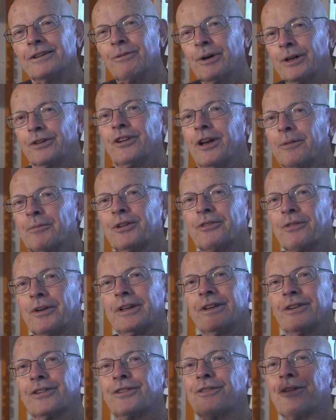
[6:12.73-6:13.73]
1 times
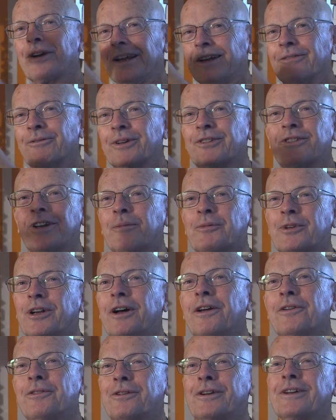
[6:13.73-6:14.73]
3 is 3. 1 times
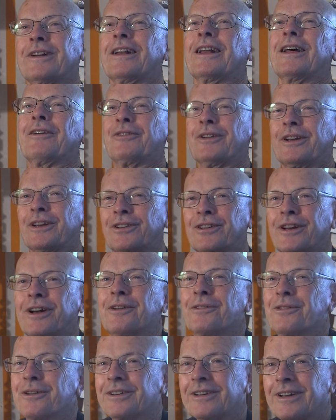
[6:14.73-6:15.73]
111 is
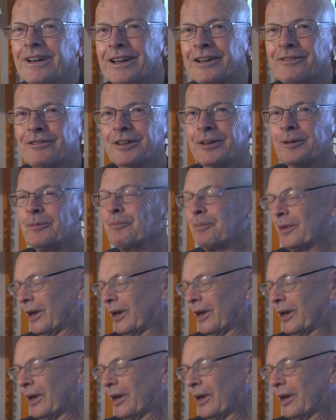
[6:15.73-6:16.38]
111,